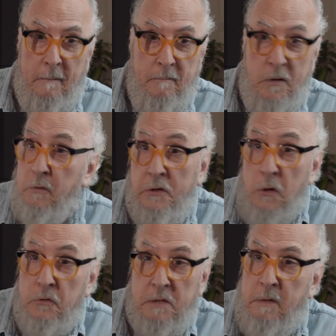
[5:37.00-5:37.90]
Nobody
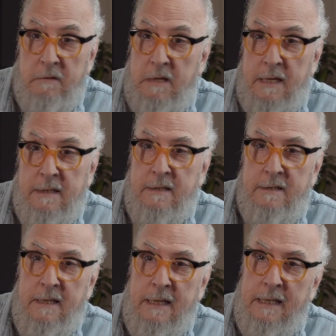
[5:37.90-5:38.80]
knows about
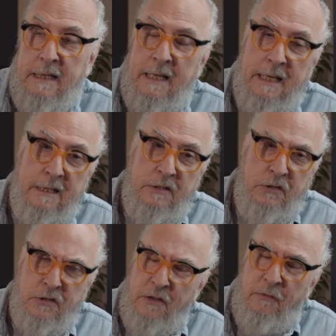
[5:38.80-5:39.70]
that, and it's
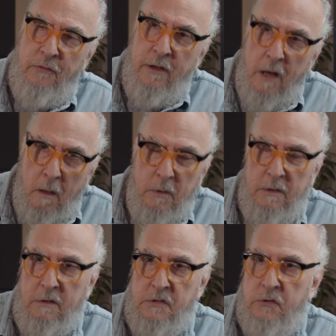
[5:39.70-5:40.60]
just a
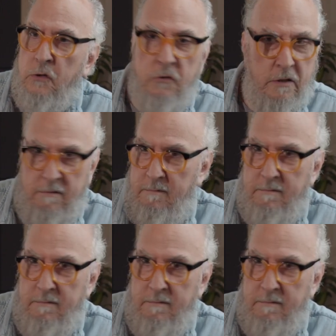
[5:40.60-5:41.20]
phenomenal story.